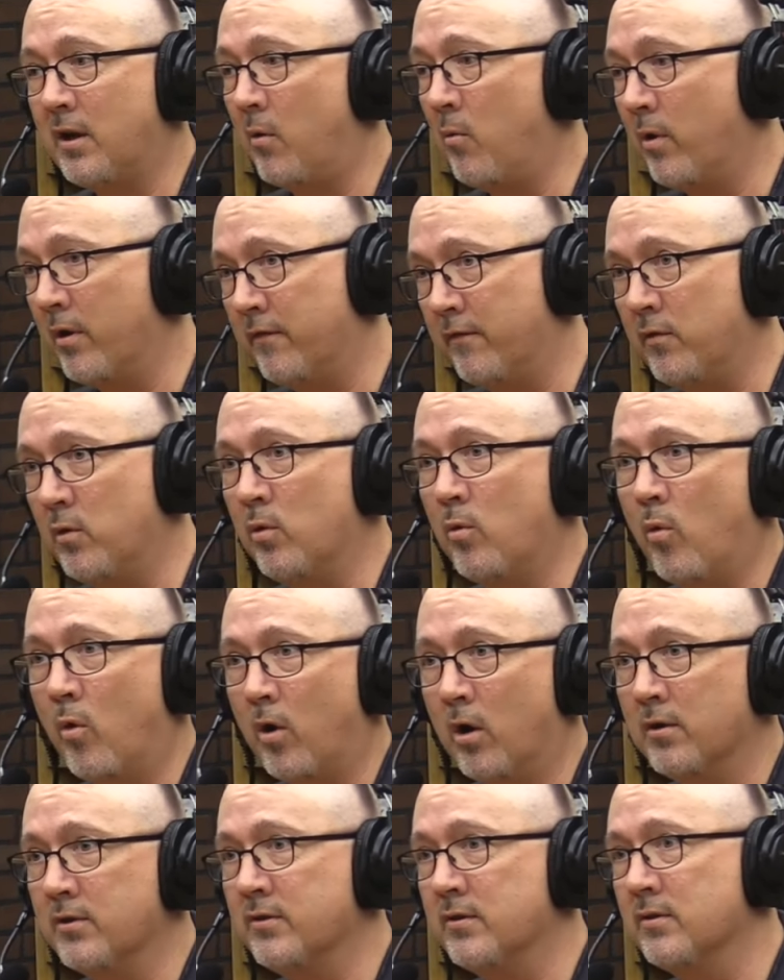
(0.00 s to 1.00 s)
I won a few
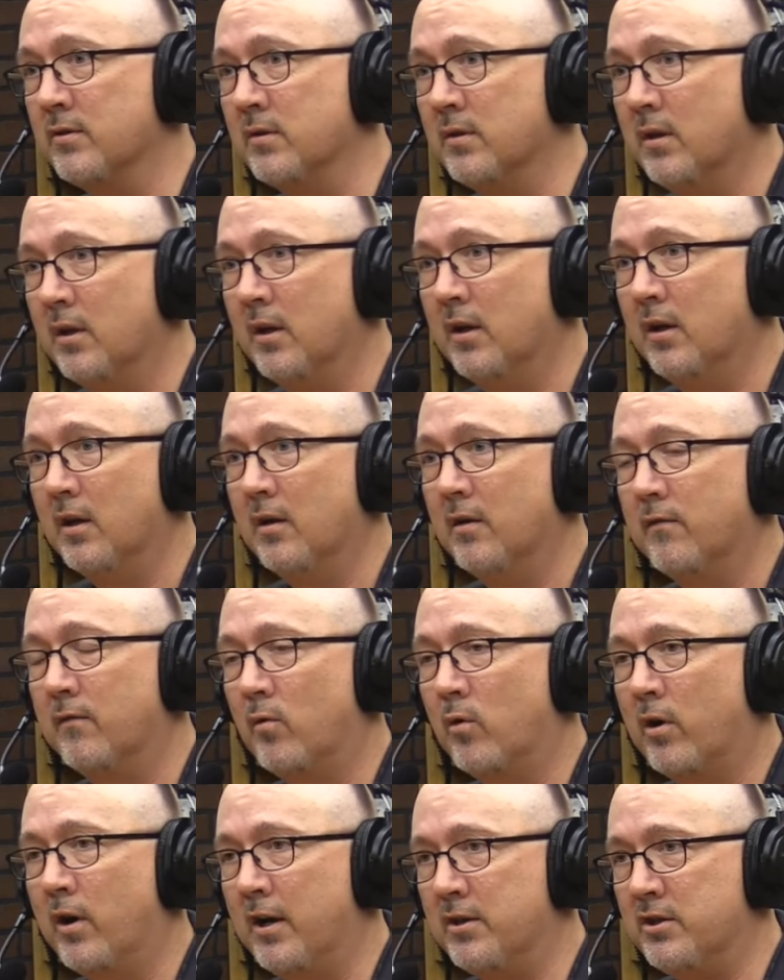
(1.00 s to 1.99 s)
awards and
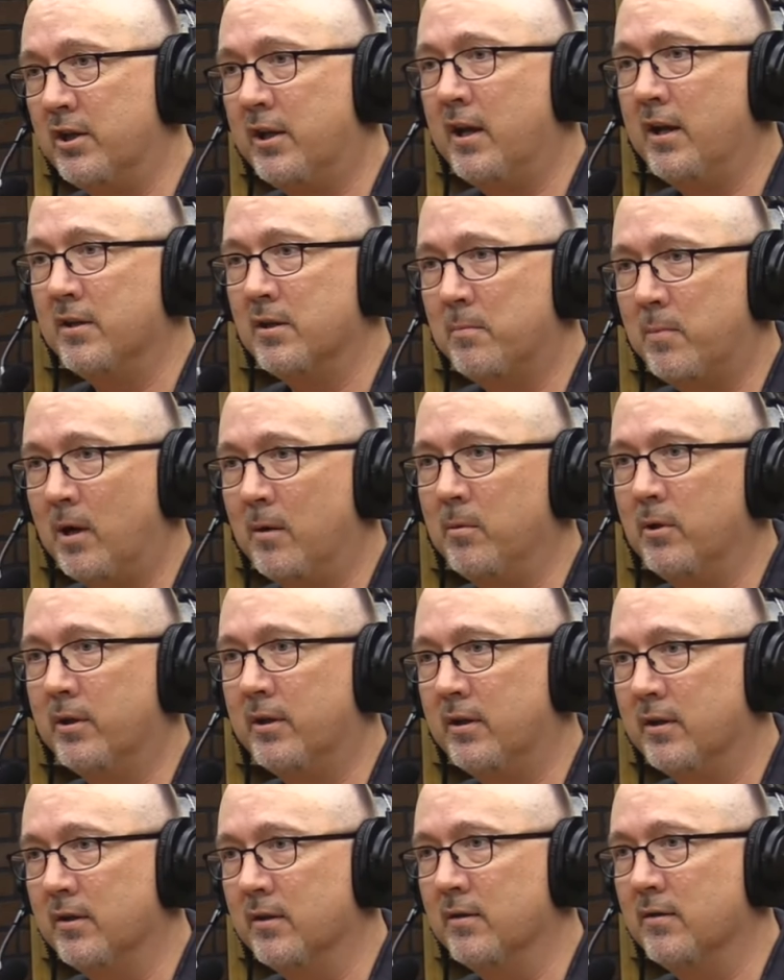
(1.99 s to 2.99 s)
for educating the
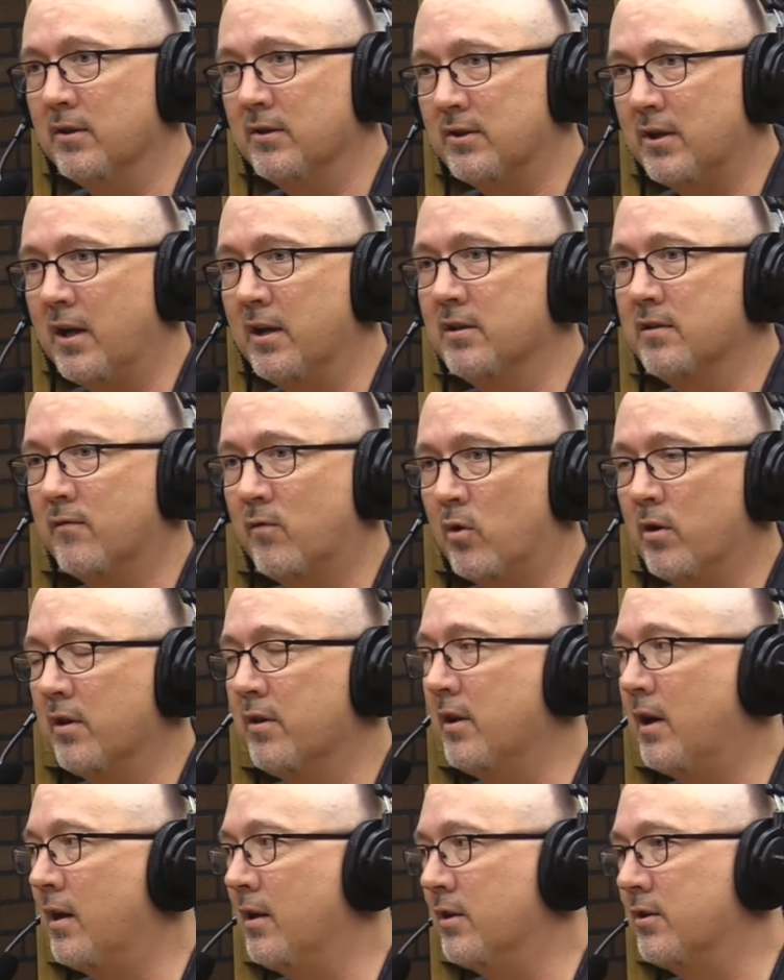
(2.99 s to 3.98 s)
public in the science of
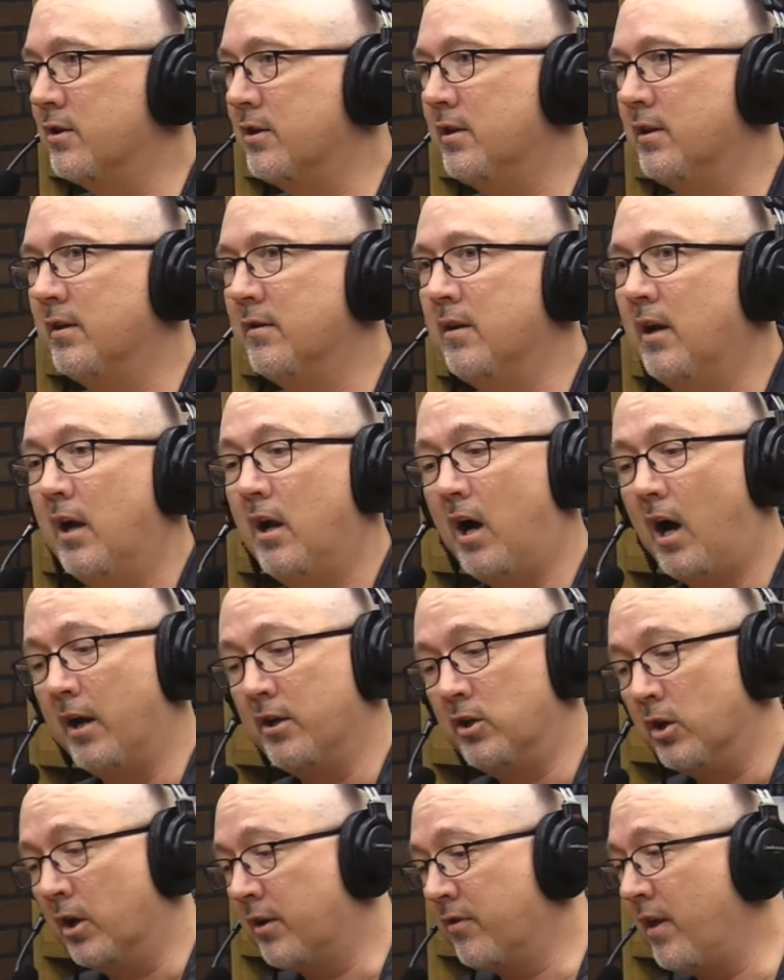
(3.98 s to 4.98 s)
ornithology, and I
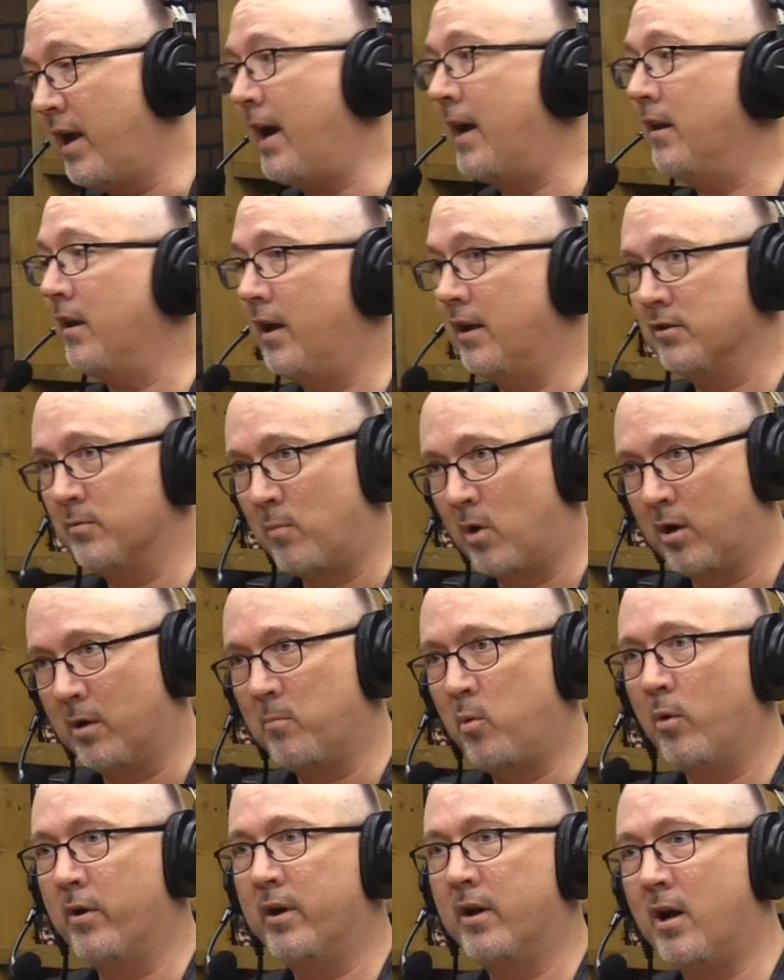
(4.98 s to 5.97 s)
took that, as Mark
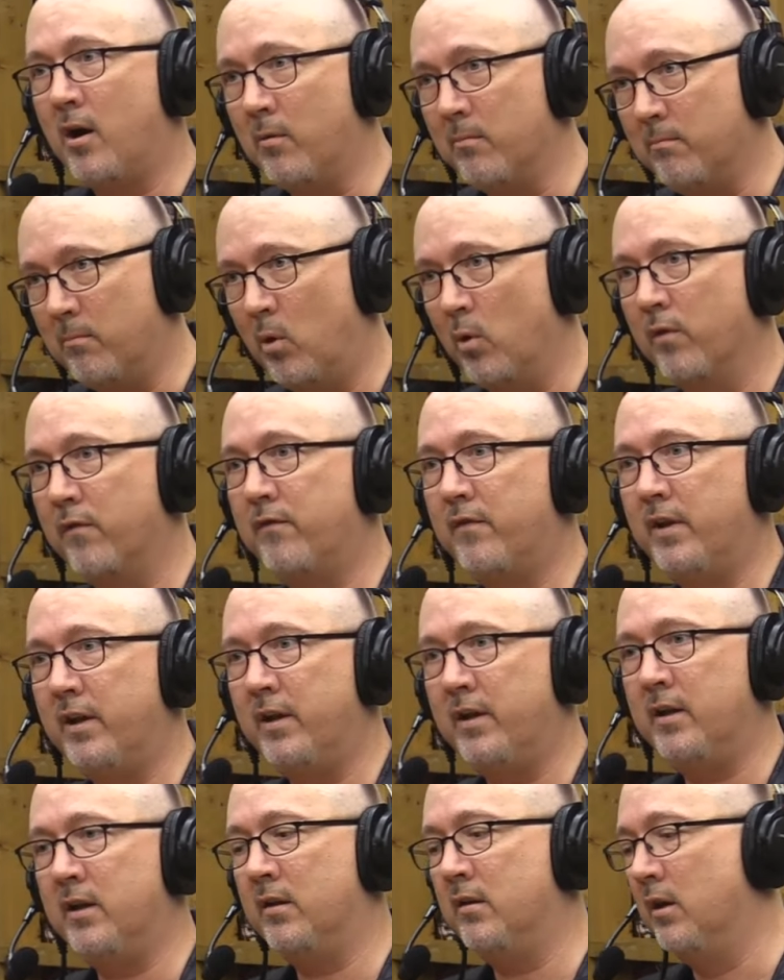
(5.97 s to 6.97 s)
pointed out, both
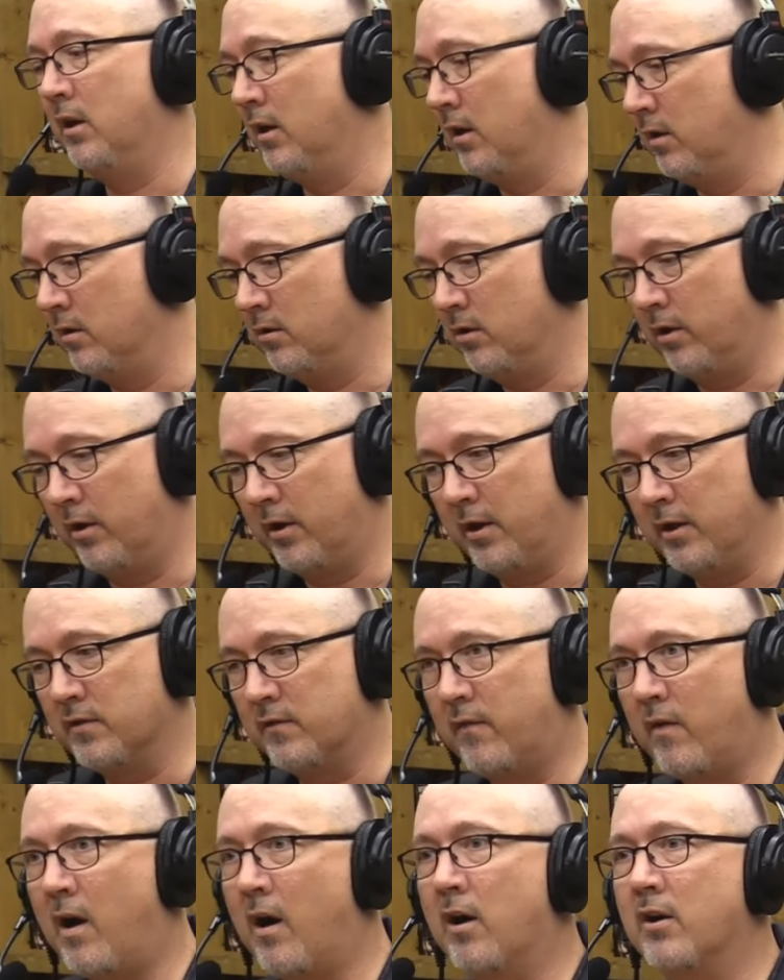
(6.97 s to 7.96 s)
feet in, took it as
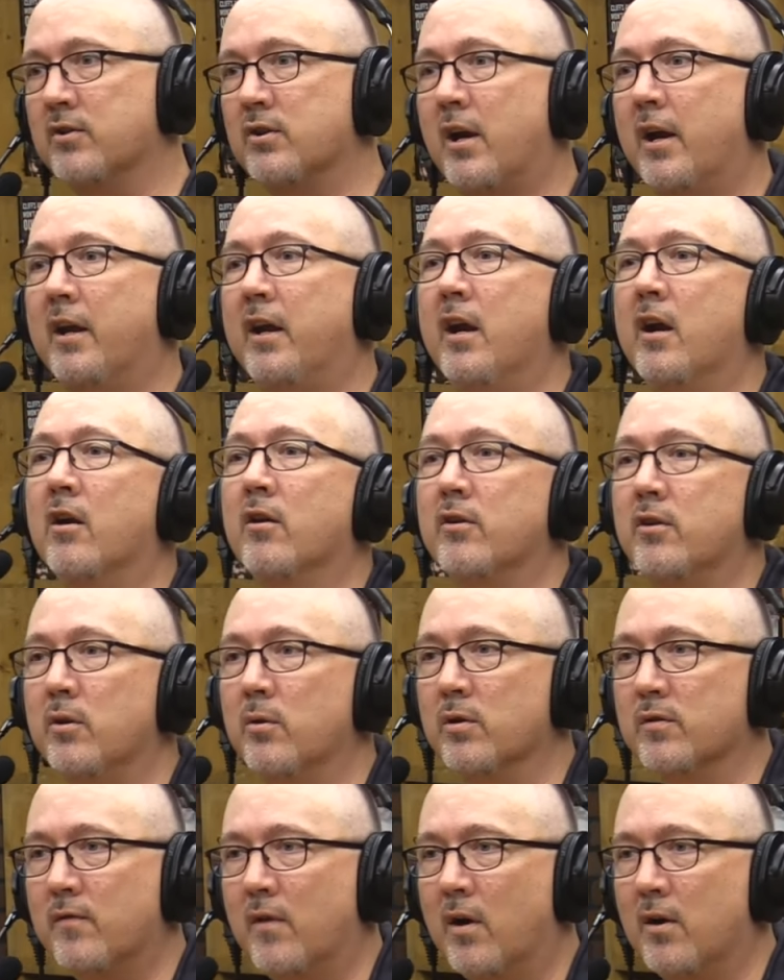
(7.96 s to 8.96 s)
far as I cared
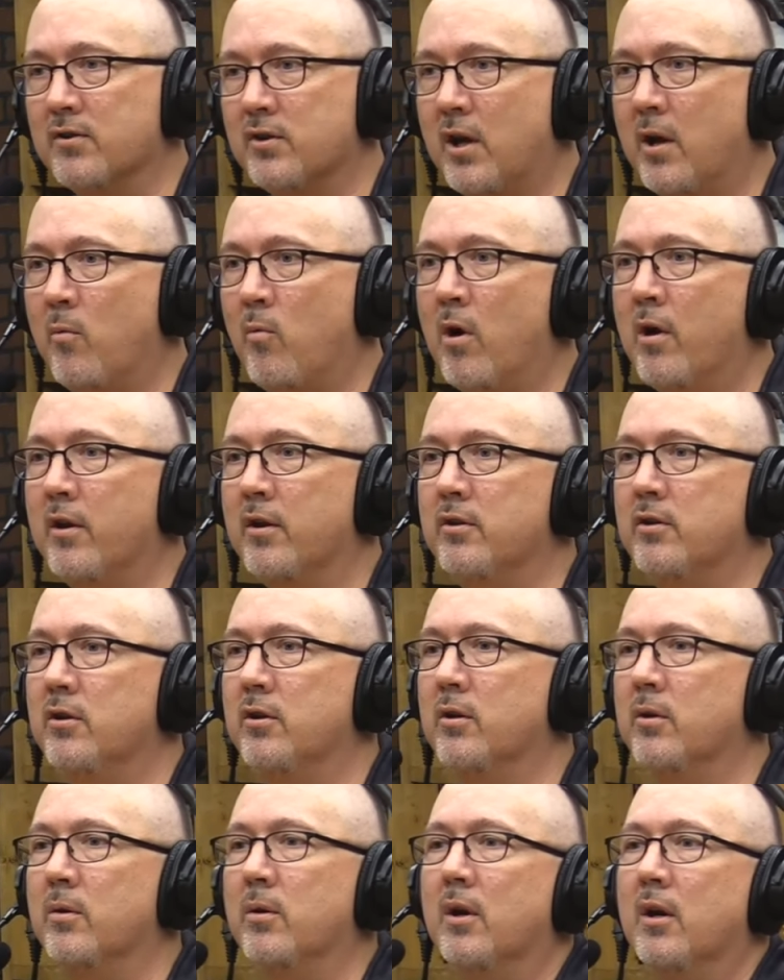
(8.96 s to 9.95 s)
to, as far as I wanted
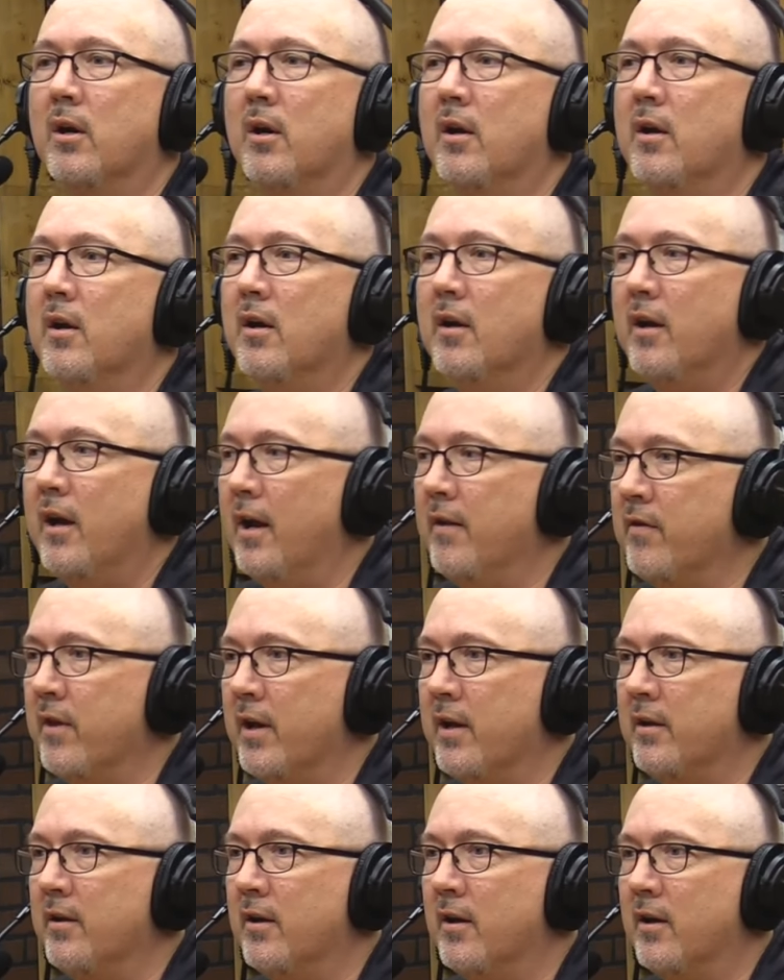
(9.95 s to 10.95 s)
to. And
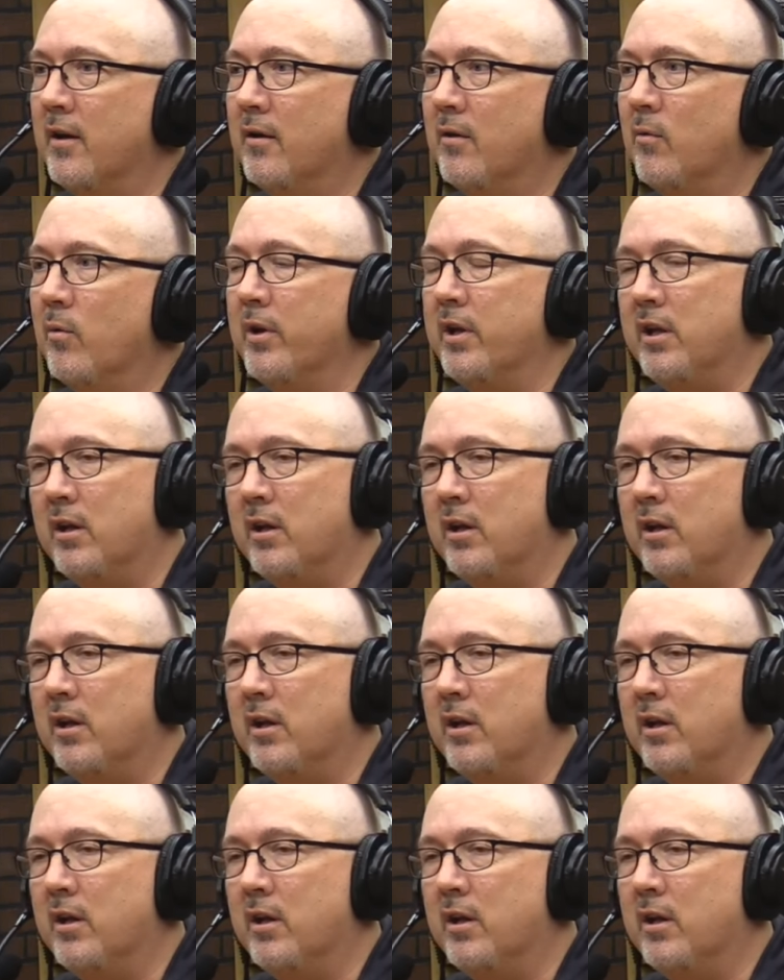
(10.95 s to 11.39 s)
then uh, when